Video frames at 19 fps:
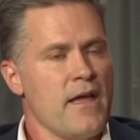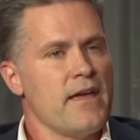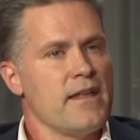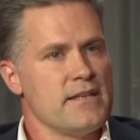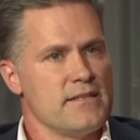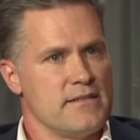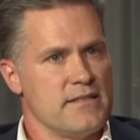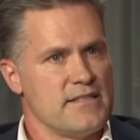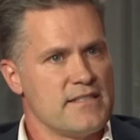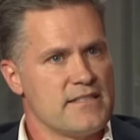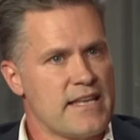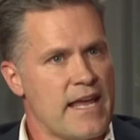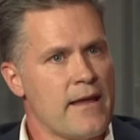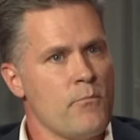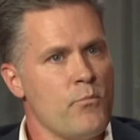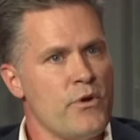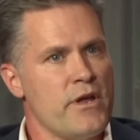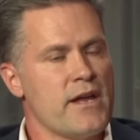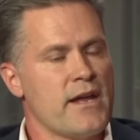it is the
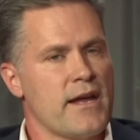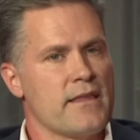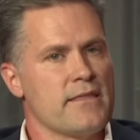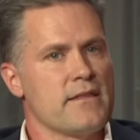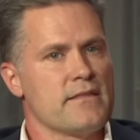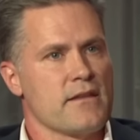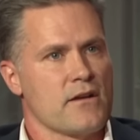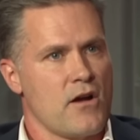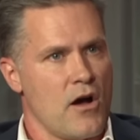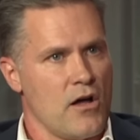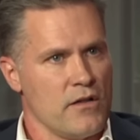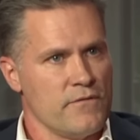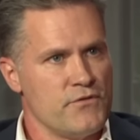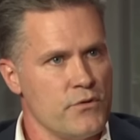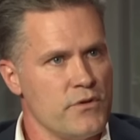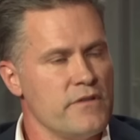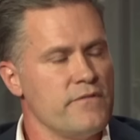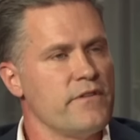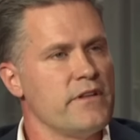same weekend that the Call of
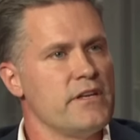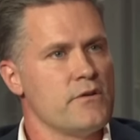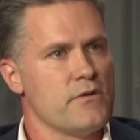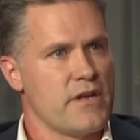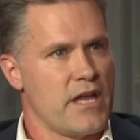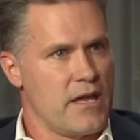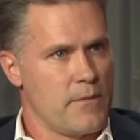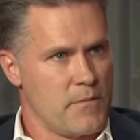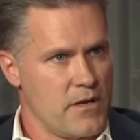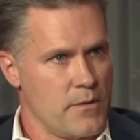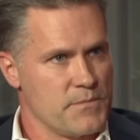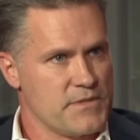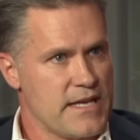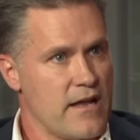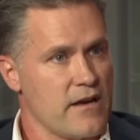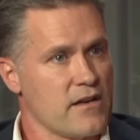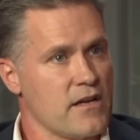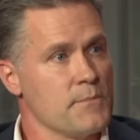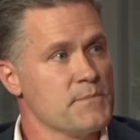Duty video game comes
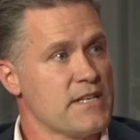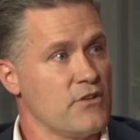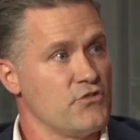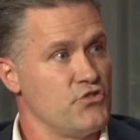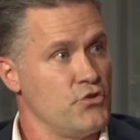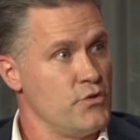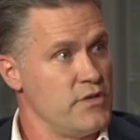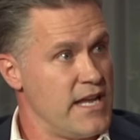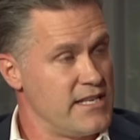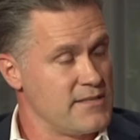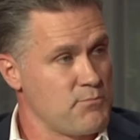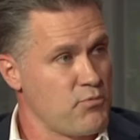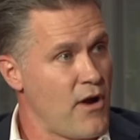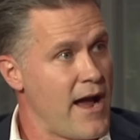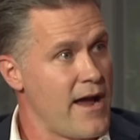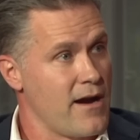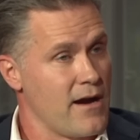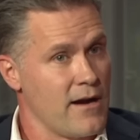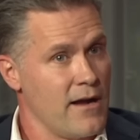out. It comes out two days
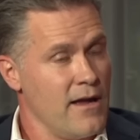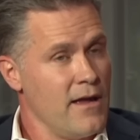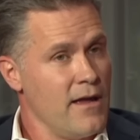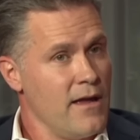prior.